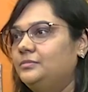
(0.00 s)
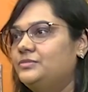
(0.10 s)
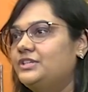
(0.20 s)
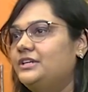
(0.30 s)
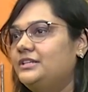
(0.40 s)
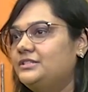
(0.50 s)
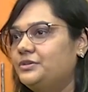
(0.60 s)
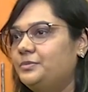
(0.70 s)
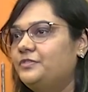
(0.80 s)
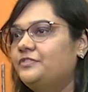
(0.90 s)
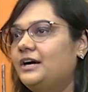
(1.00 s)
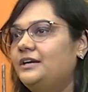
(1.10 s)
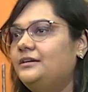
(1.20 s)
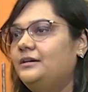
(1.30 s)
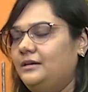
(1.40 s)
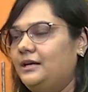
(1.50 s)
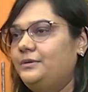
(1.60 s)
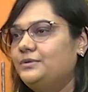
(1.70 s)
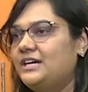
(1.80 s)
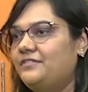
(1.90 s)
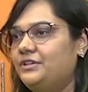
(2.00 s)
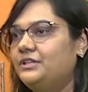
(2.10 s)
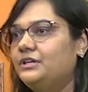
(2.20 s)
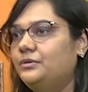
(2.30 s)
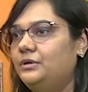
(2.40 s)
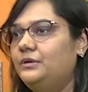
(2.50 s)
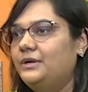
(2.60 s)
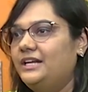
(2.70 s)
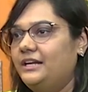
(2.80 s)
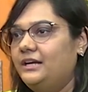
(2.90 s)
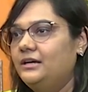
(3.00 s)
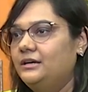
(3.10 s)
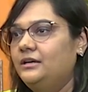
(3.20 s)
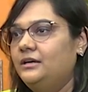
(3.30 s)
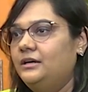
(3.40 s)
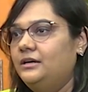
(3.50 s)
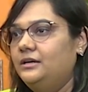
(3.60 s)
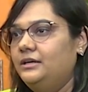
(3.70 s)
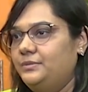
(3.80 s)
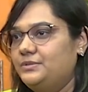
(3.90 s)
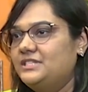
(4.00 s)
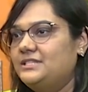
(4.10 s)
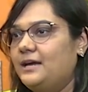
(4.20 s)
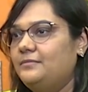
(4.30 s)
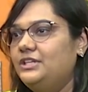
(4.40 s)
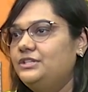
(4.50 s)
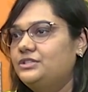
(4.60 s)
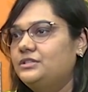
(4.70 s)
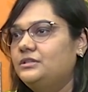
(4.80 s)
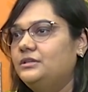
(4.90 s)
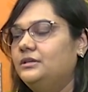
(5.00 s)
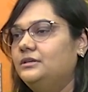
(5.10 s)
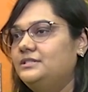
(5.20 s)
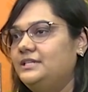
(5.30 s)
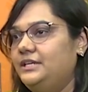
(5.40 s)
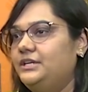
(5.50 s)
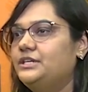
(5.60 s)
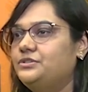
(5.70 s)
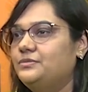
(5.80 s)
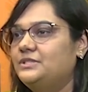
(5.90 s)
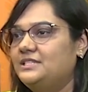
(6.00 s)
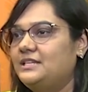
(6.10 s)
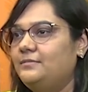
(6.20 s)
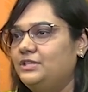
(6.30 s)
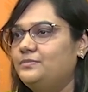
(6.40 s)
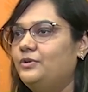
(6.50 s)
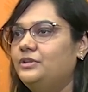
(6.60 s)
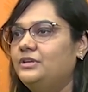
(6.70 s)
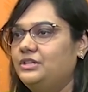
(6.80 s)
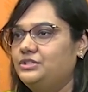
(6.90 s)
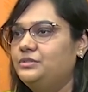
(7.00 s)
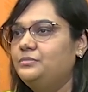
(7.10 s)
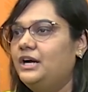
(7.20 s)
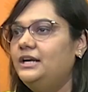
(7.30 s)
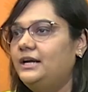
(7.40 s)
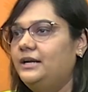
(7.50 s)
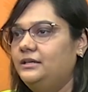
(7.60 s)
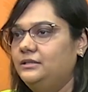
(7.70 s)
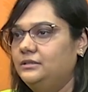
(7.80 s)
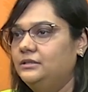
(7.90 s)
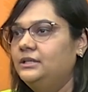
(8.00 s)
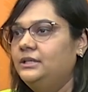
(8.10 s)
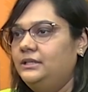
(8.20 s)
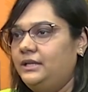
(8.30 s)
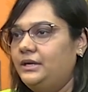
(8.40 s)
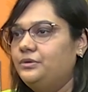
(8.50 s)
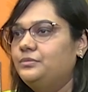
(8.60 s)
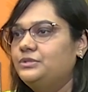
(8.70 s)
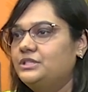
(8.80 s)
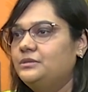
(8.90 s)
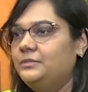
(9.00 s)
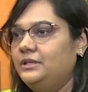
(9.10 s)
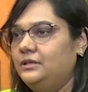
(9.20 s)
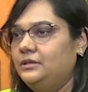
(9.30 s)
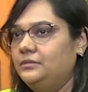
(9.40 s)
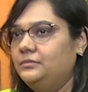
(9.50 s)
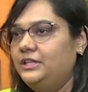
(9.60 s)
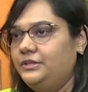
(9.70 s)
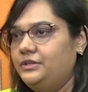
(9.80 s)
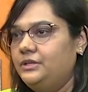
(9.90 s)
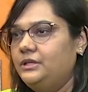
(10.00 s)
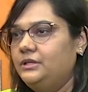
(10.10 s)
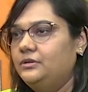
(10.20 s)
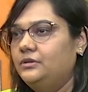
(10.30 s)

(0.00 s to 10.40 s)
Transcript: Sir, it is a group of it was after the Cold War era. It was established. CTSO was established on the Russian part, and NATO was a military